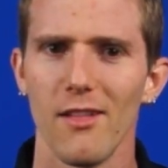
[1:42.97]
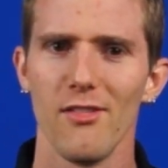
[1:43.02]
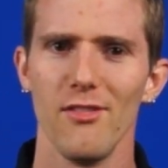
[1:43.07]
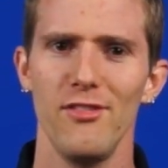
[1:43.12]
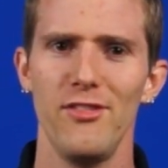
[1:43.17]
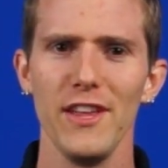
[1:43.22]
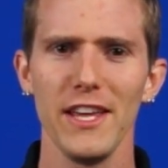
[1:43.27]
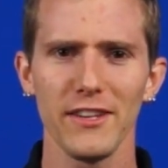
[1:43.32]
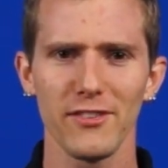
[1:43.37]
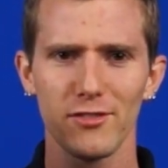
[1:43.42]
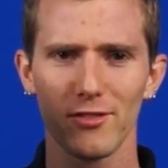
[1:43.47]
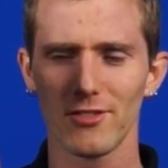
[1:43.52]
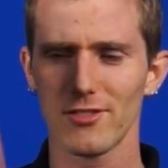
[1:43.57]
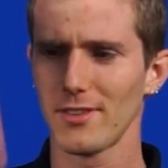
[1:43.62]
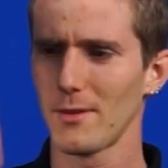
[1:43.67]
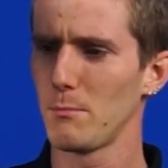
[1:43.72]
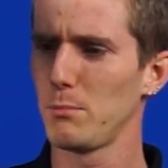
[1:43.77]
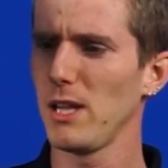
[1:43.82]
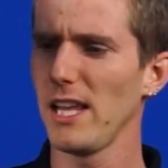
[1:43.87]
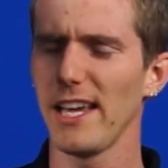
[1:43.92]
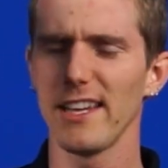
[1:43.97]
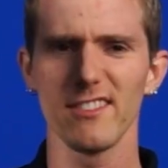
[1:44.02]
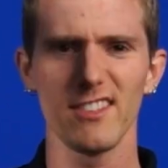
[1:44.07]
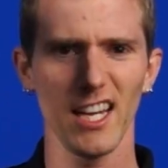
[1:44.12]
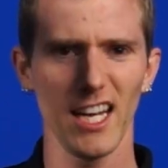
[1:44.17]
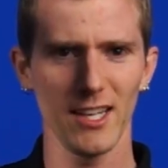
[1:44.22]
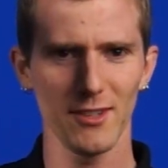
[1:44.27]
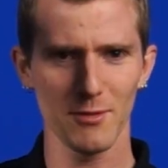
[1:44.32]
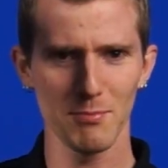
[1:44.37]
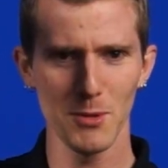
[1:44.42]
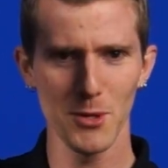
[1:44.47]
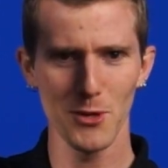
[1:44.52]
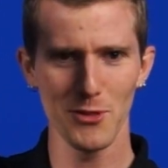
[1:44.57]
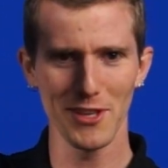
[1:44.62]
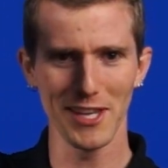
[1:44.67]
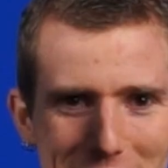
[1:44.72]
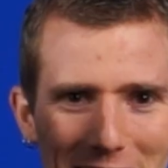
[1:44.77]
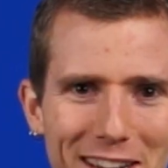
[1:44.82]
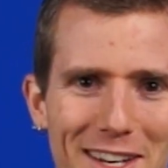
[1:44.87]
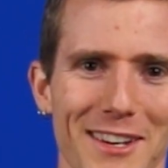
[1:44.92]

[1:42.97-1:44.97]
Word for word: this plantain smoothie.